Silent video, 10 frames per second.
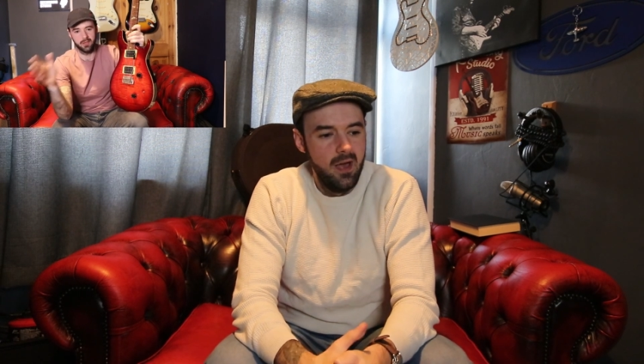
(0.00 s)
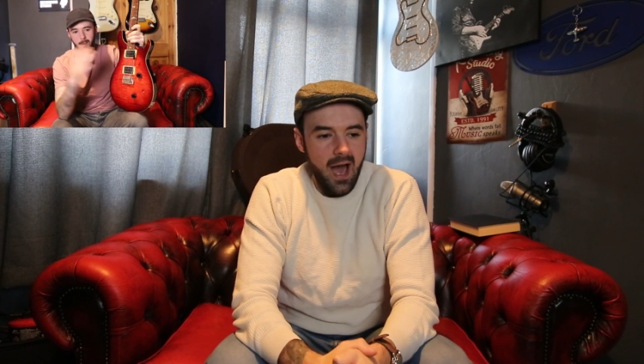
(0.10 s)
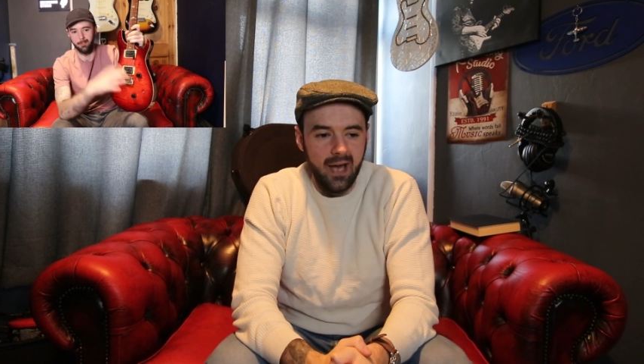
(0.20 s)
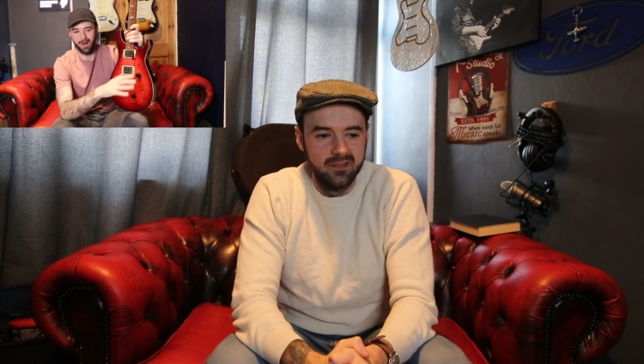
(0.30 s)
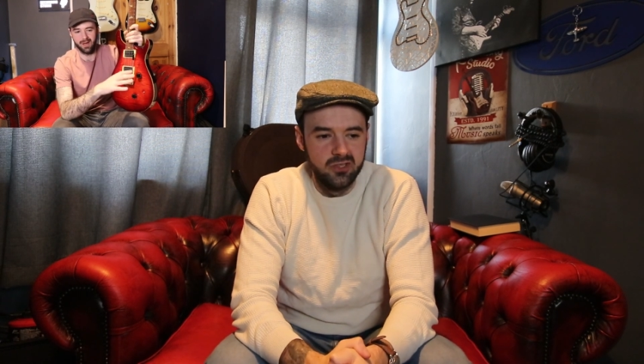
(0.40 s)

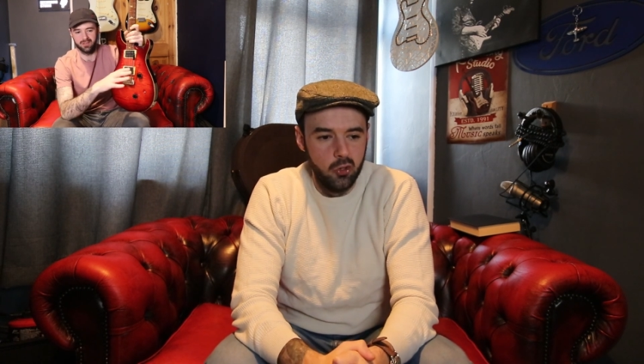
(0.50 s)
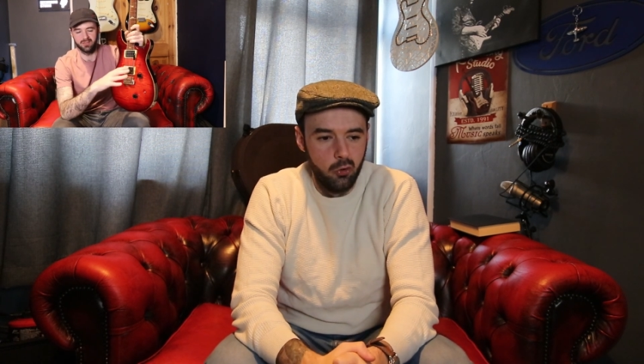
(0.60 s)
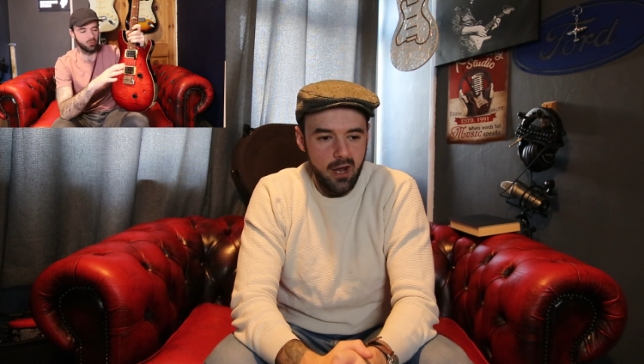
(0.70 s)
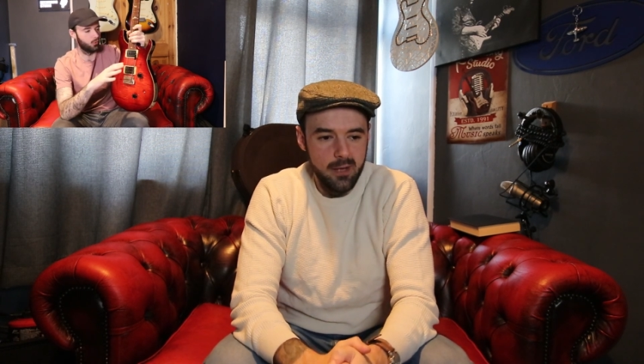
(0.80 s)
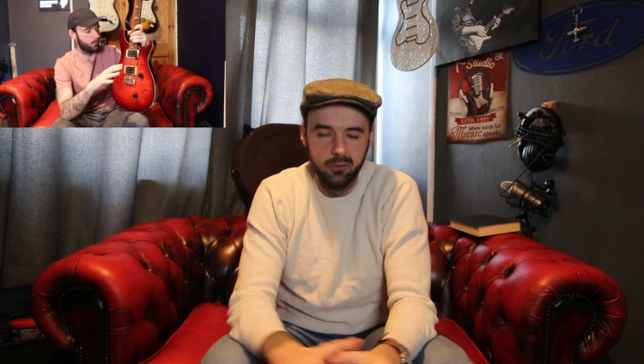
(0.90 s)
and
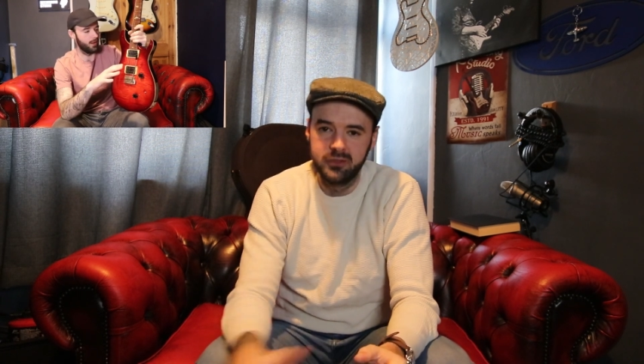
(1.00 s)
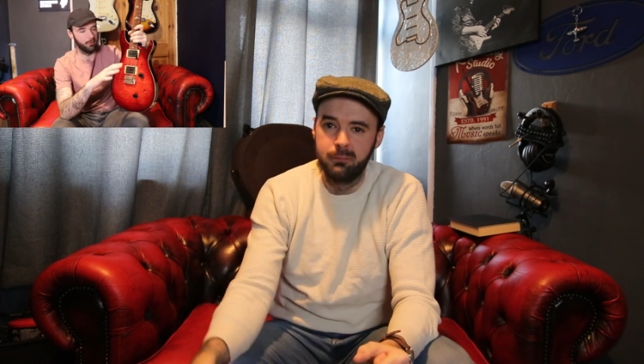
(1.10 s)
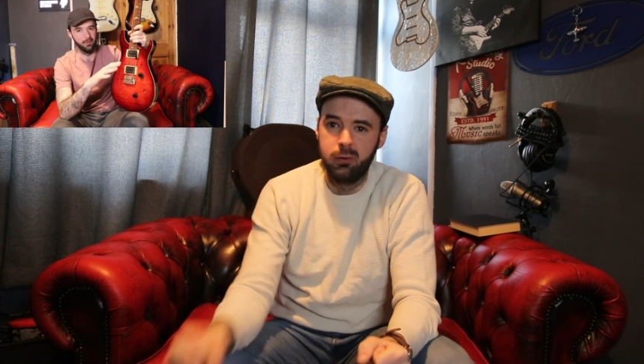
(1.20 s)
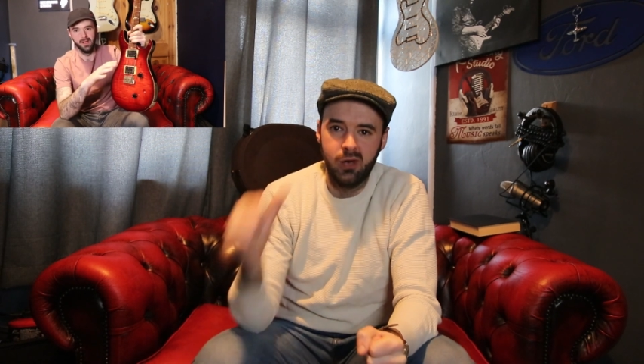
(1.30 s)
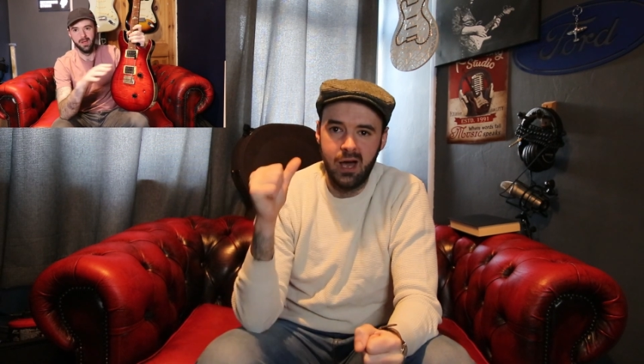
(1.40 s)
you're able to
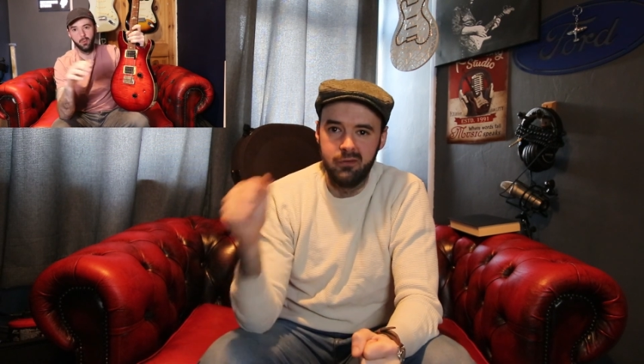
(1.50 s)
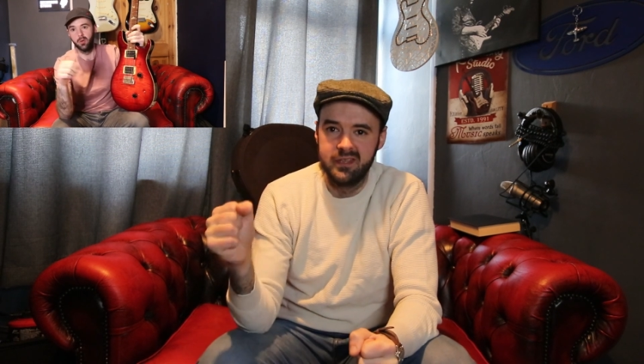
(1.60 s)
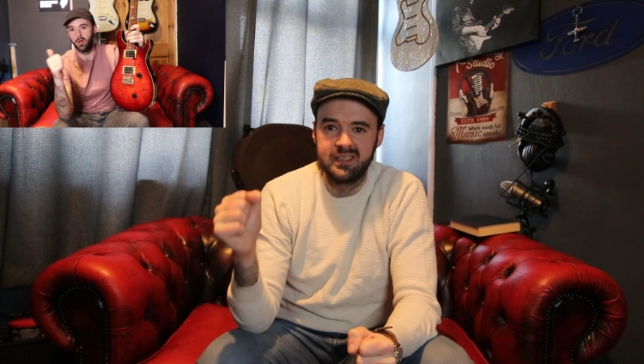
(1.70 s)
pull out this